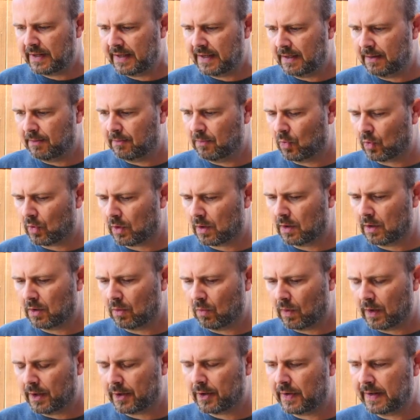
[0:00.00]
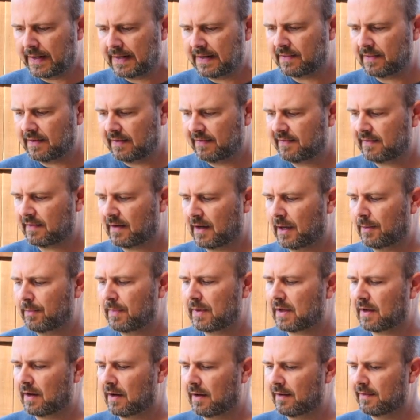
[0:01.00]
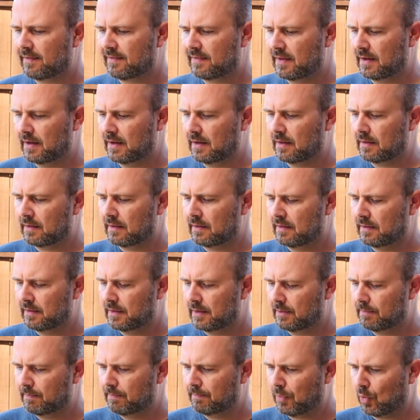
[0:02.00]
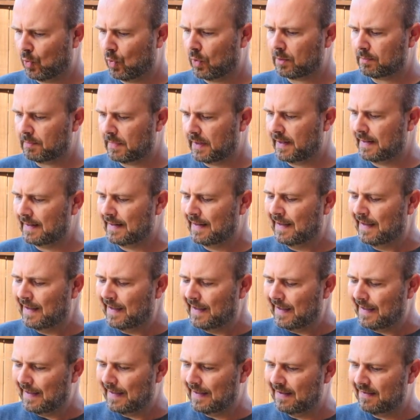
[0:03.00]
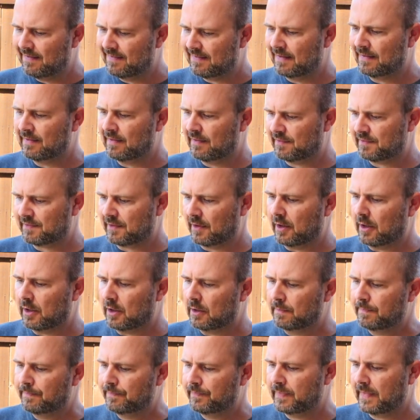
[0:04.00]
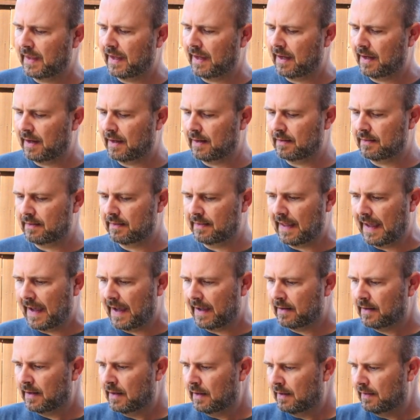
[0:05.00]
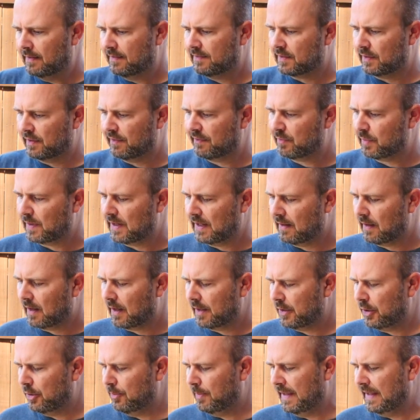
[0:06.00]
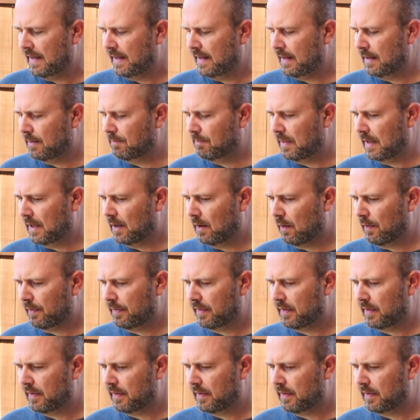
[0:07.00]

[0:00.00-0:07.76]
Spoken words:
any more water in at this time because the pork butt is in the stall, and that is going to sweat a lot of humidity and be all